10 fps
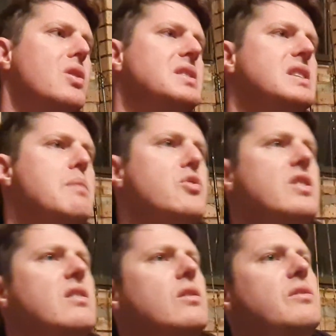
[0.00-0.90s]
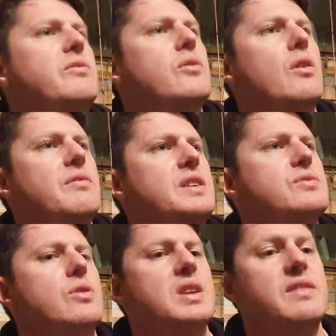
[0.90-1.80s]
summary of
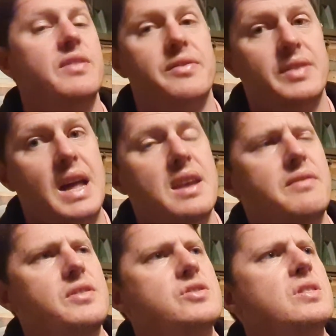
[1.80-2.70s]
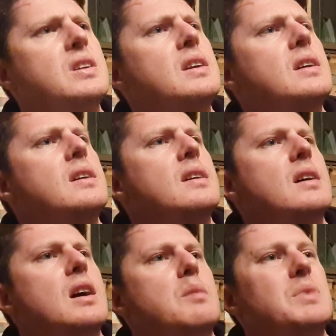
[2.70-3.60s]
this rod here for flathead fishing.
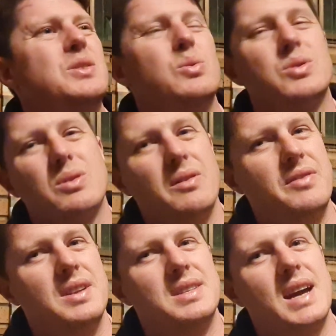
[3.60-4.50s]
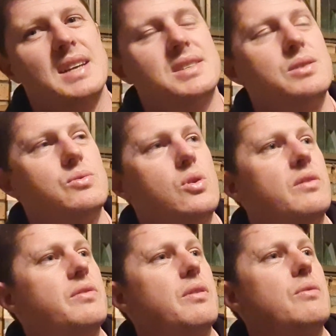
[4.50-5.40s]
It's also a fantastic
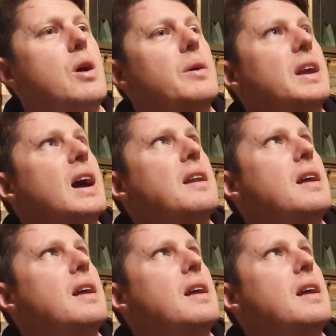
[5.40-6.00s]
rod for throwing